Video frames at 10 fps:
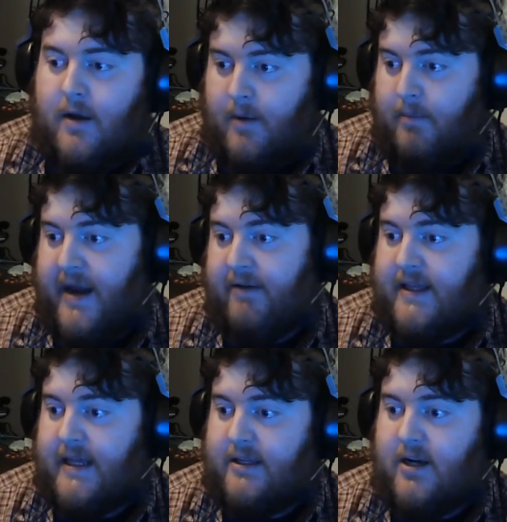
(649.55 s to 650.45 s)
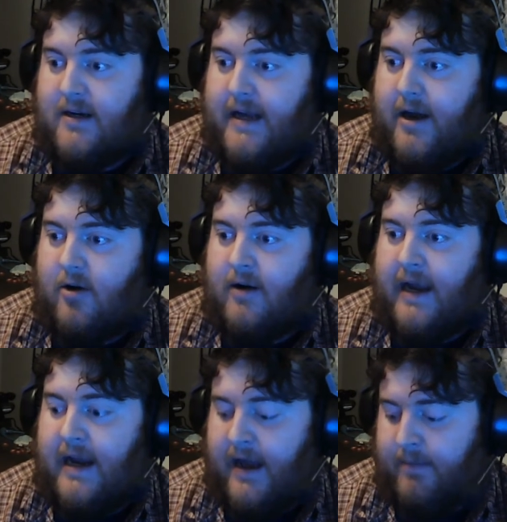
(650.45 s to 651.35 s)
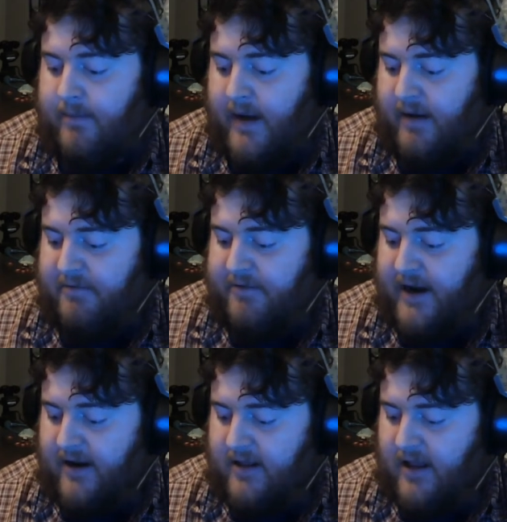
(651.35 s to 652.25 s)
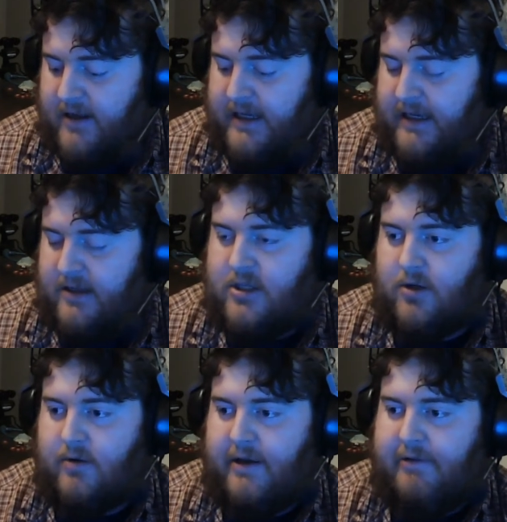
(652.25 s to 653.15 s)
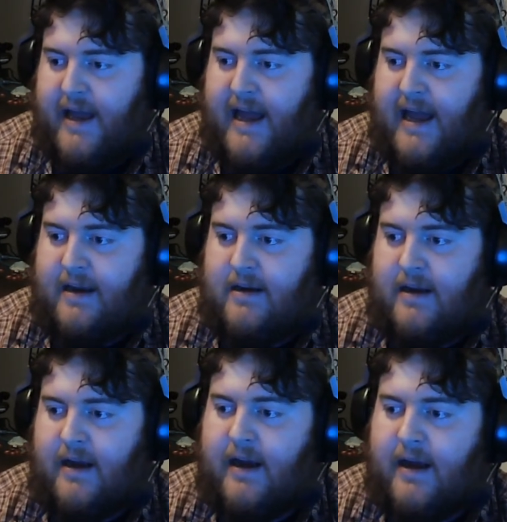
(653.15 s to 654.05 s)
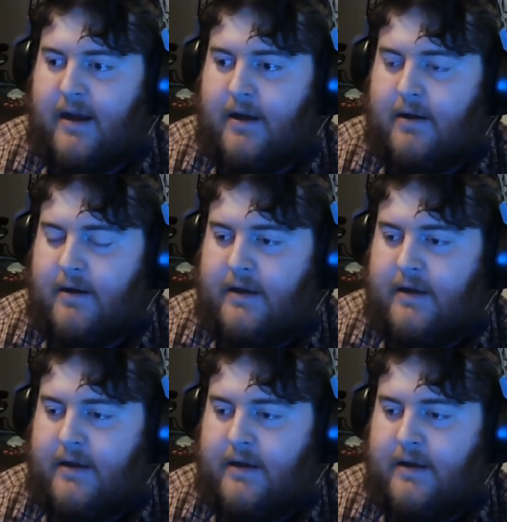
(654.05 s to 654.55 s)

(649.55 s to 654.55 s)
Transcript: but everything turned out all right. I'm I'm very lucky to have had uh,